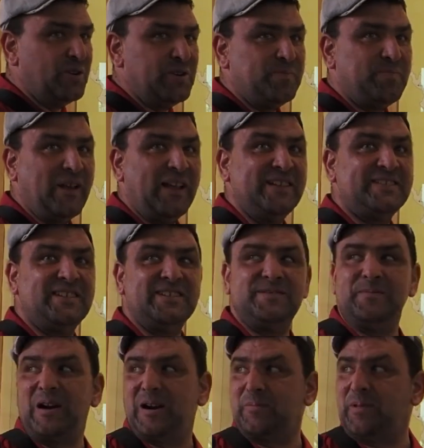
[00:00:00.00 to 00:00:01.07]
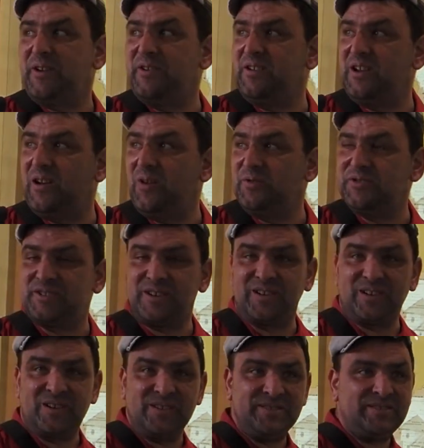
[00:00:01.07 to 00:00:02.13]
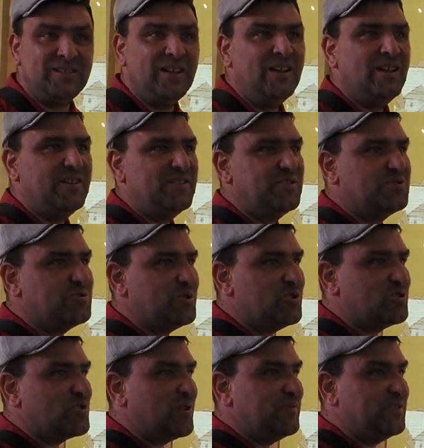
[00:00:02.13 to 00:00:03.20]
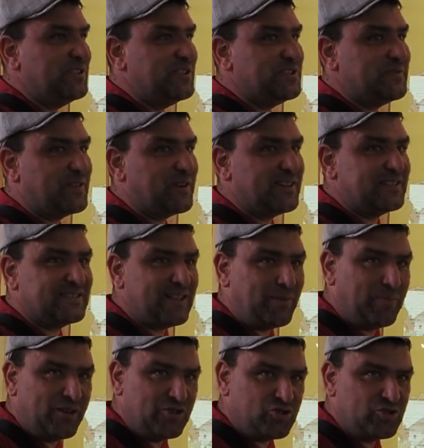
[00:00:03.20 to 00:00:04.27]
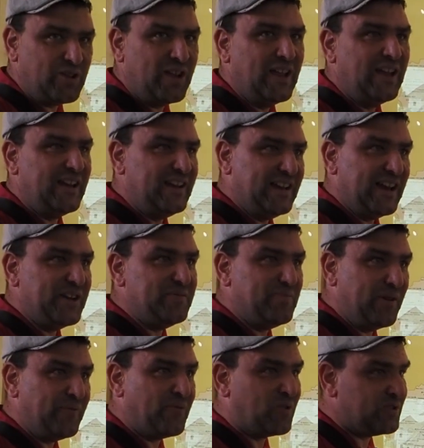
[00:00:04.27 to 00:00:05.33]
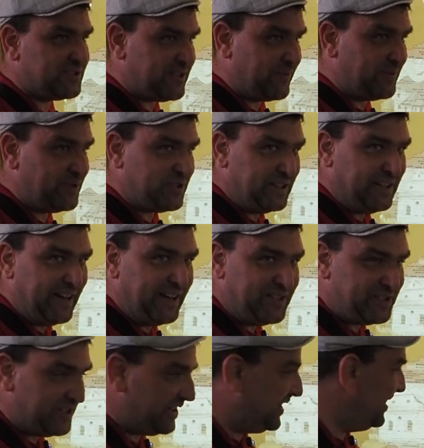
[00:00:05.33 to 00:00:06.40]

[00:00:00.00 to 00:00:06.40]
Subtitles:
the places marked by the yellow circles, the Jewish communities were established yet before 1780.